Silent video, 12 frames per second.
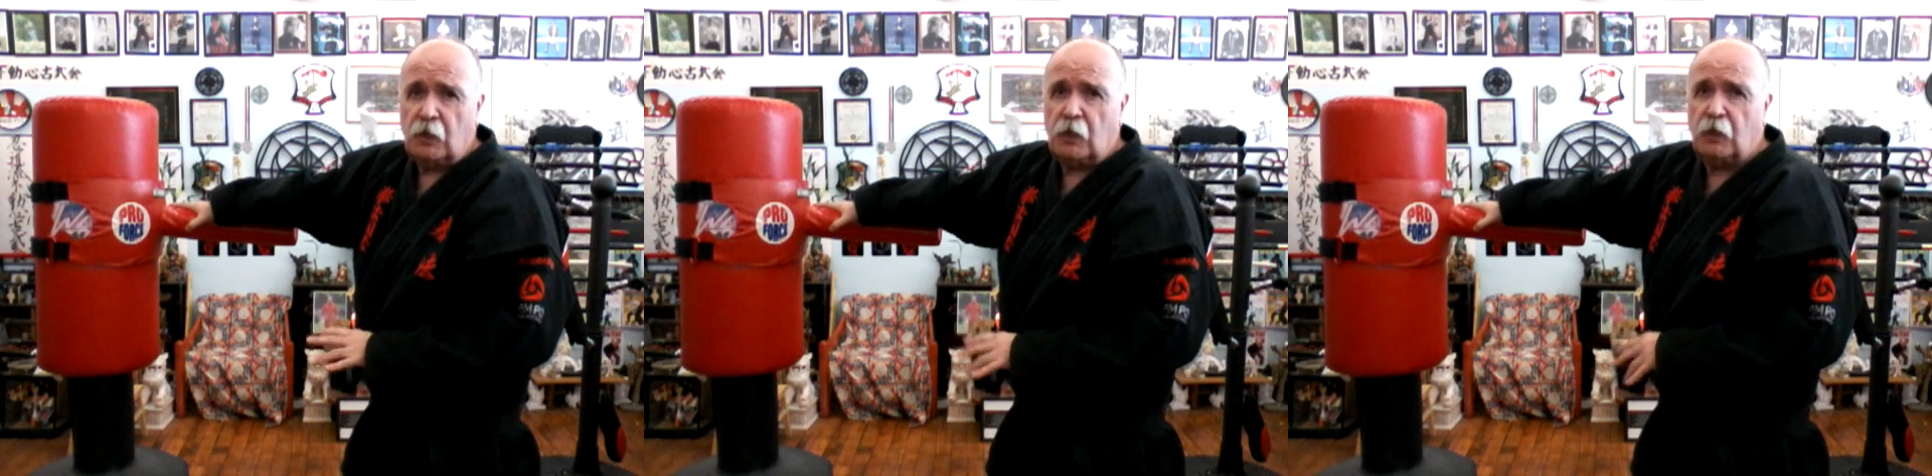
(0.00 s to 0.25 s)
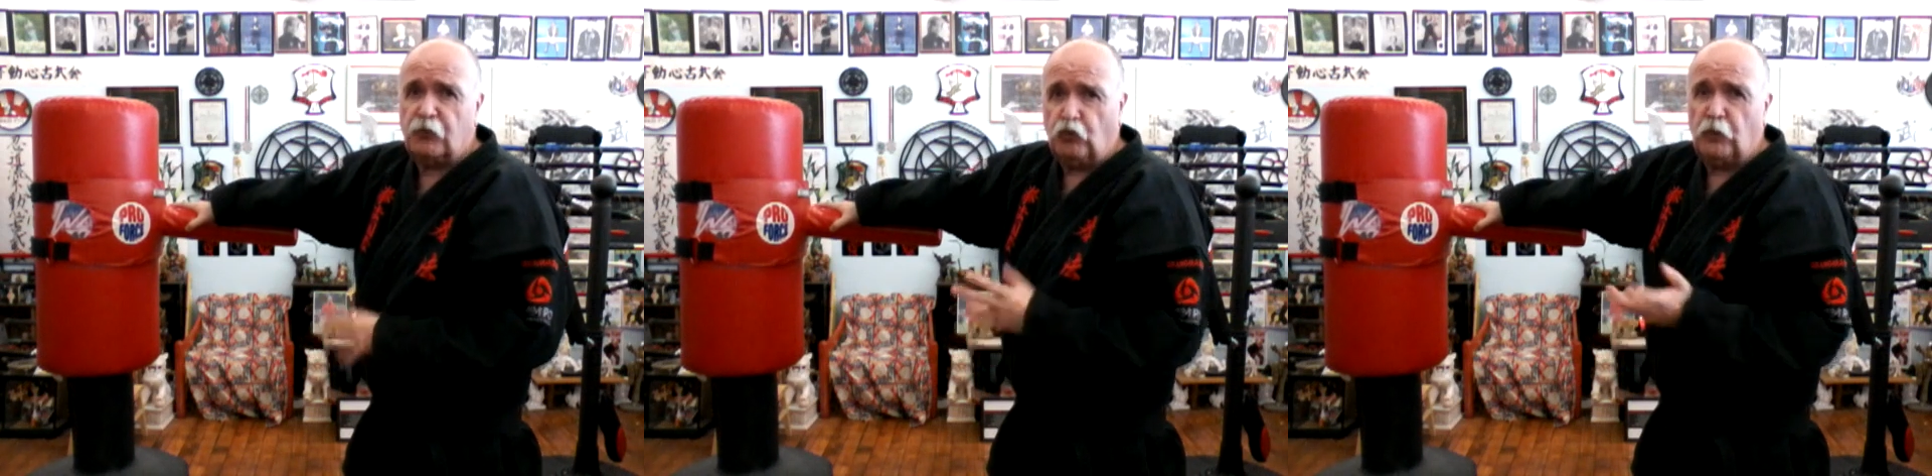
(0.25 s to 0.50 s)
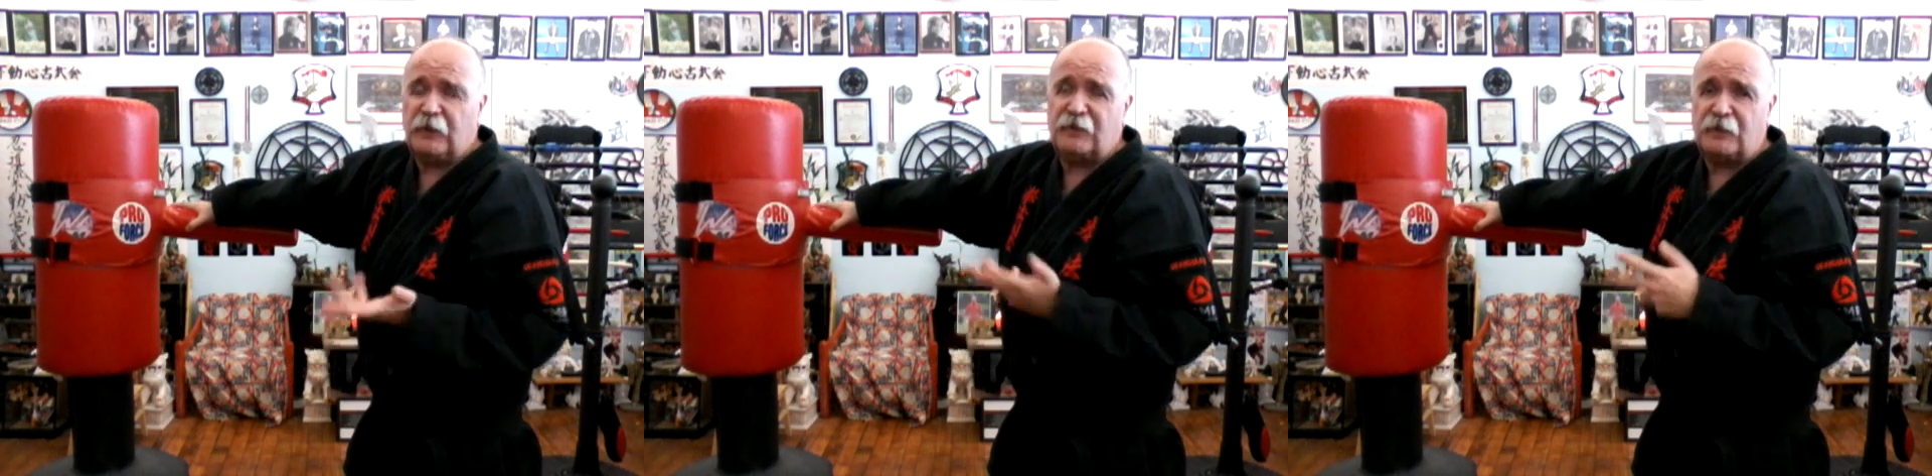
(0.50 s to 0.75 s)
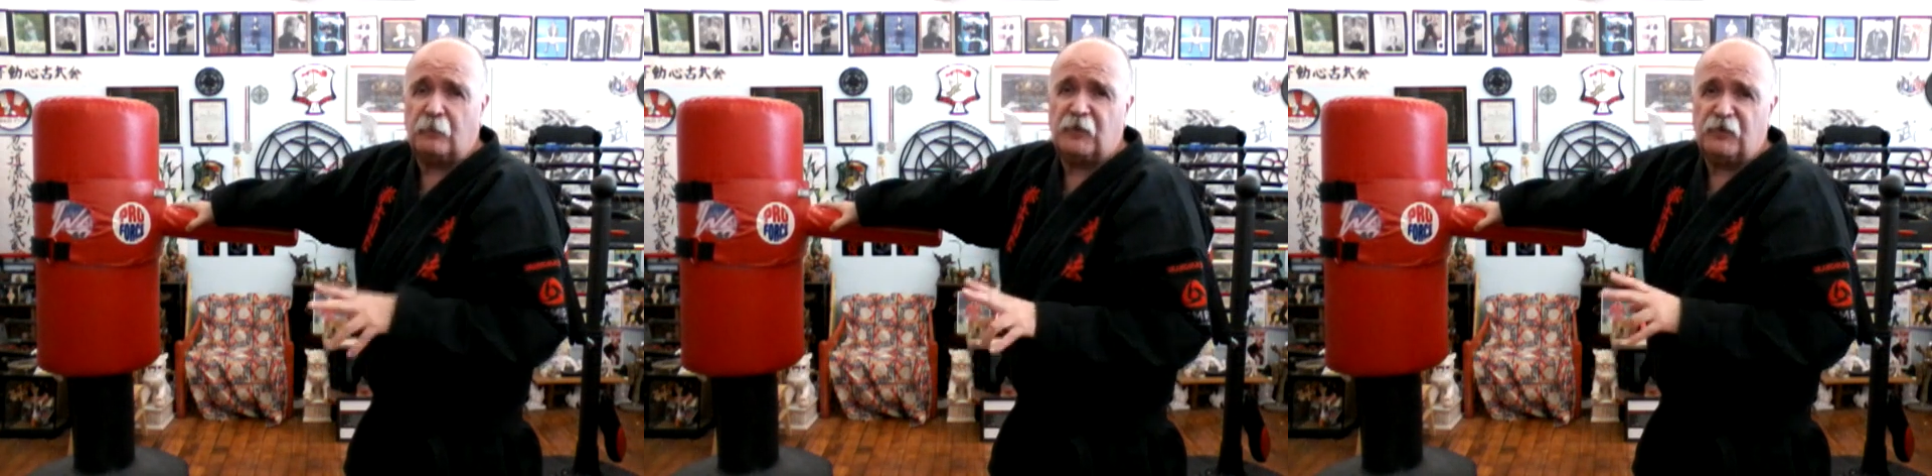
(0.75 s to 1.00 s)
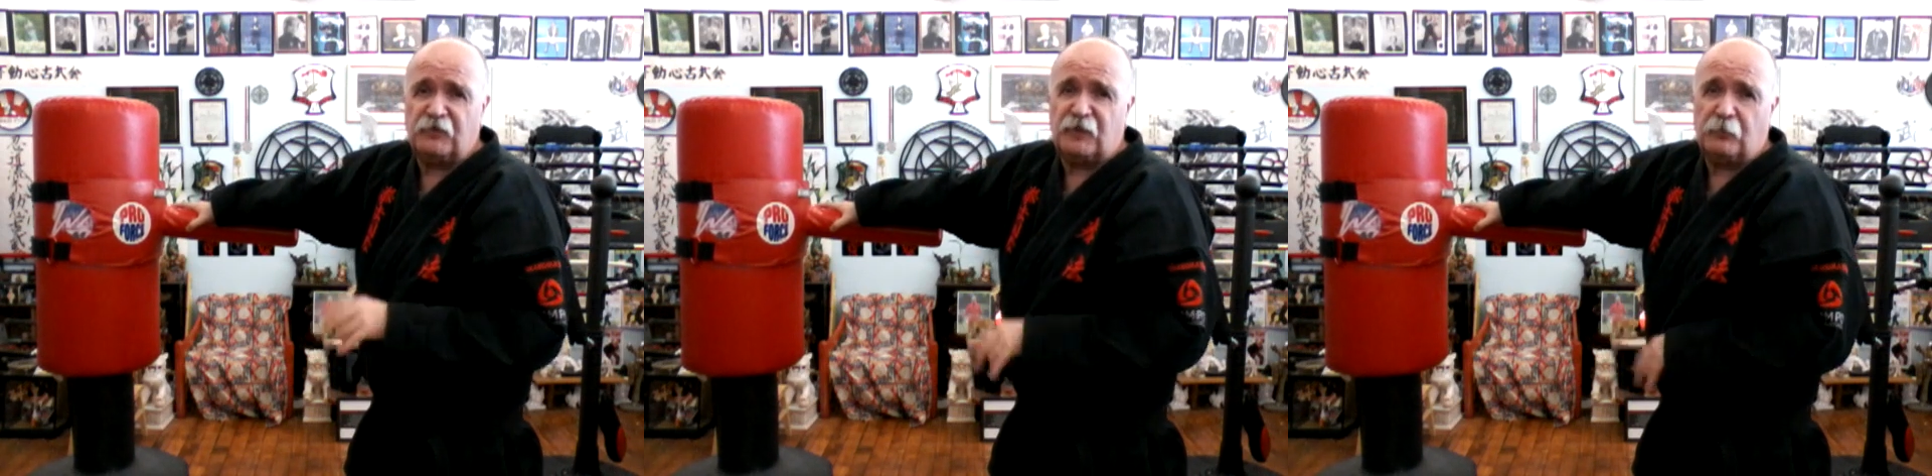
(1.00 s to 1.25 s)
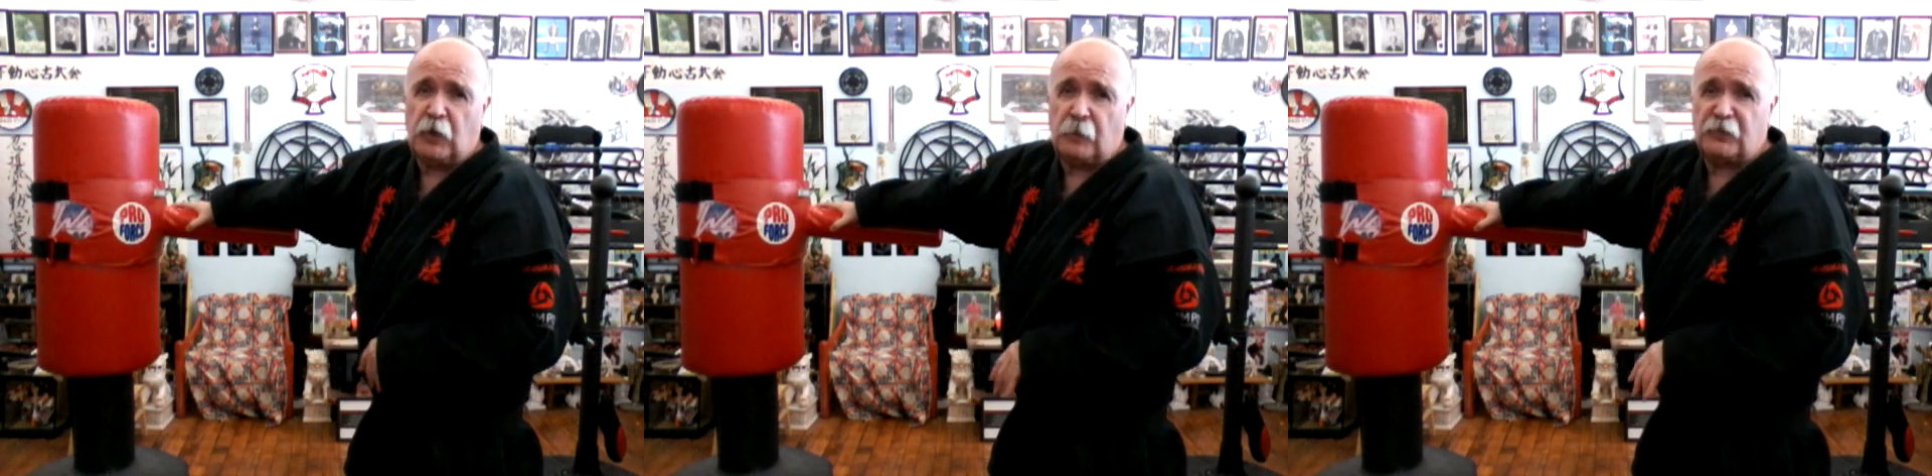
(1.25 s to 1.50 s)
Uh, the wooden dummy you
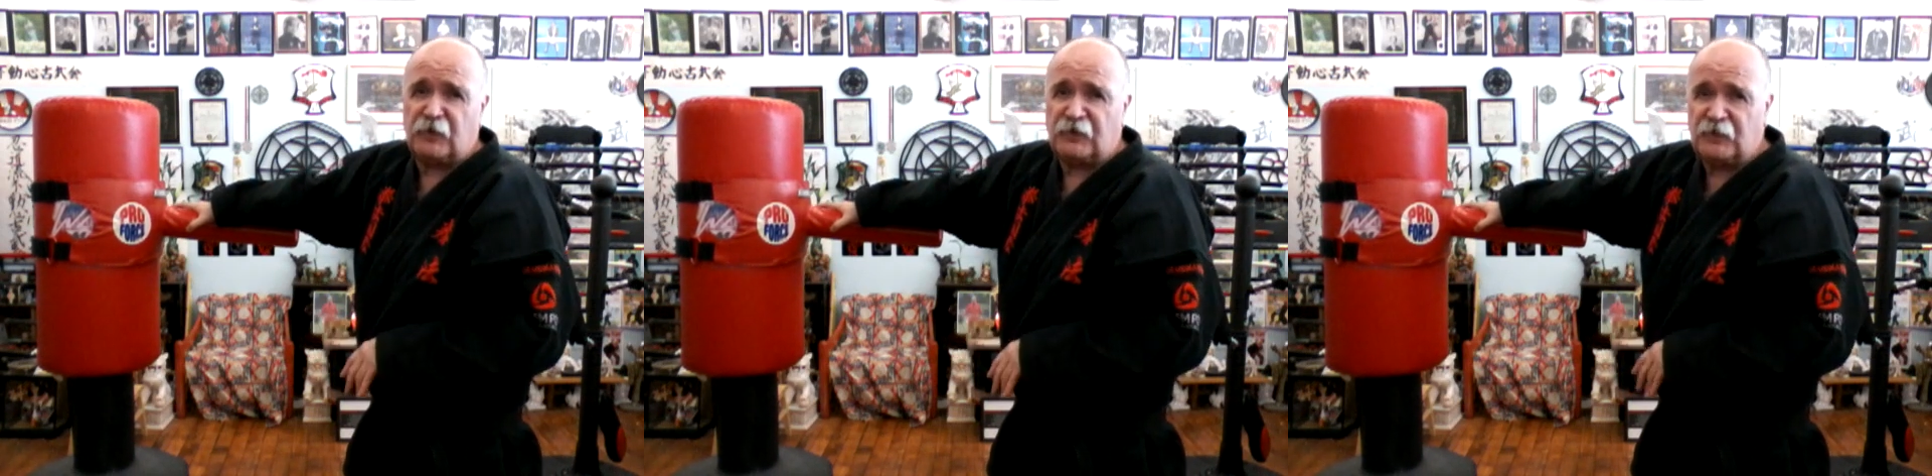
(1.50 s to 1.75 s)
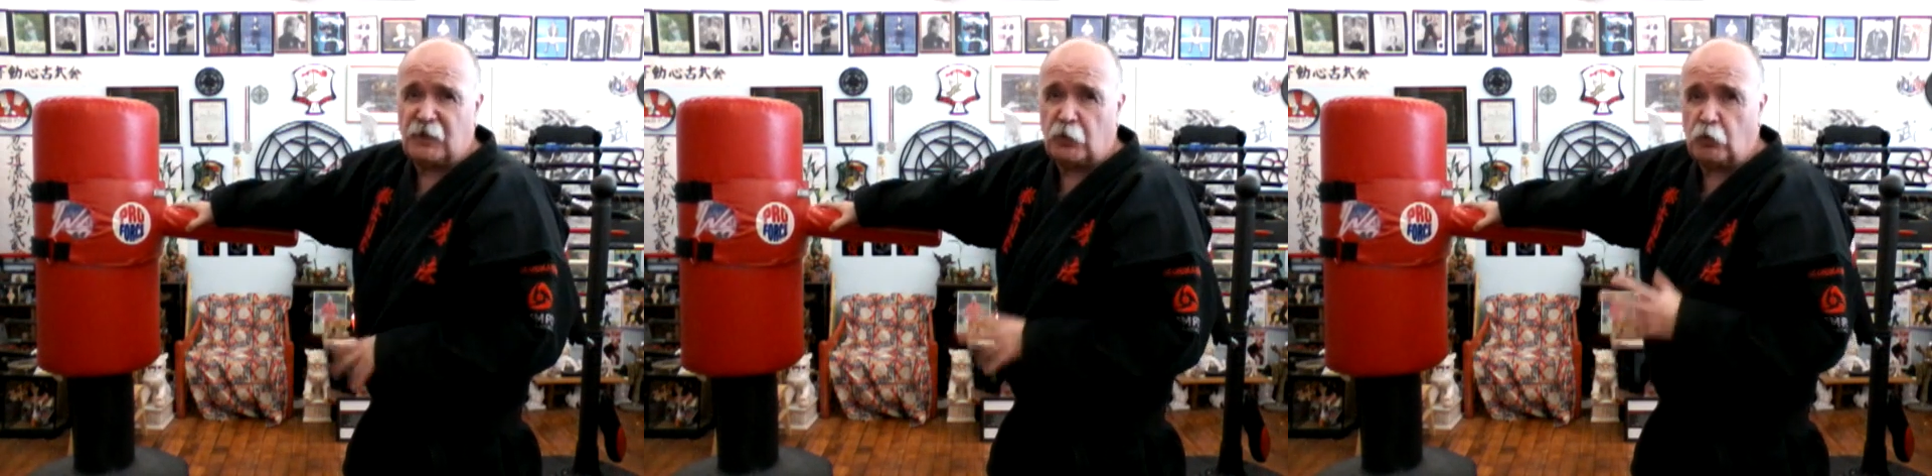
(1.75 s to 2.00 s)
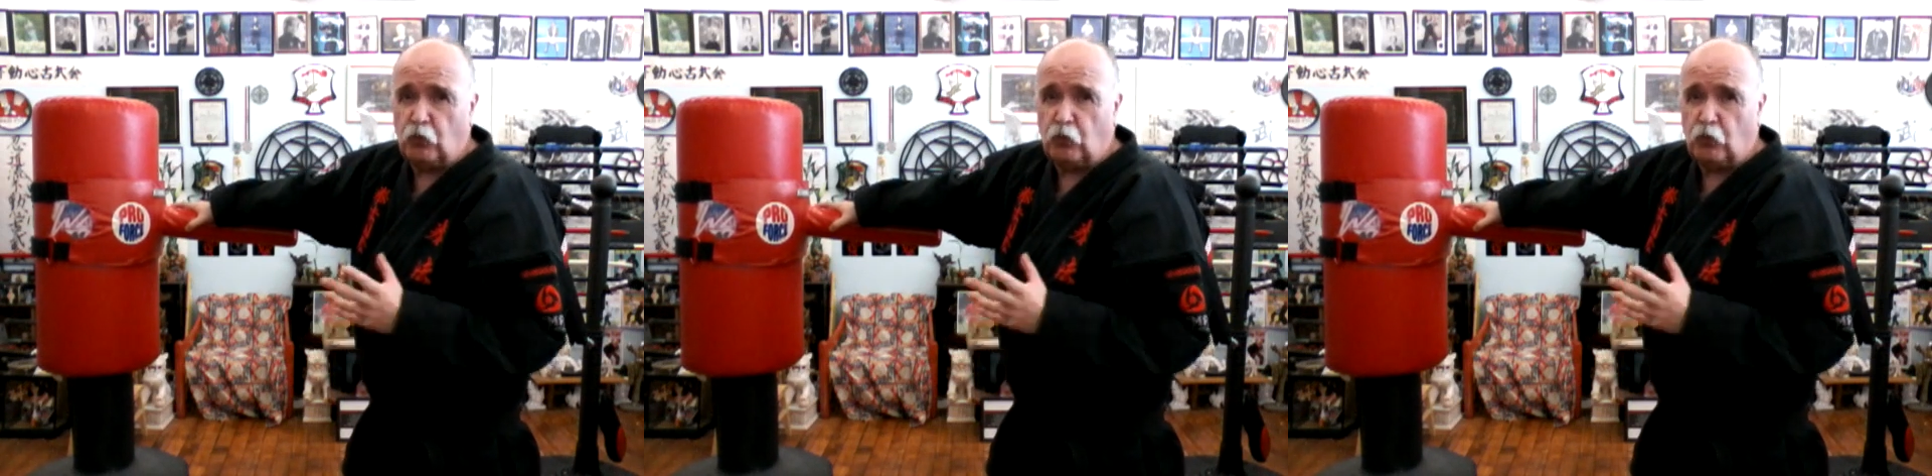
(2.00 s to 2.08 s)
see popularized in the art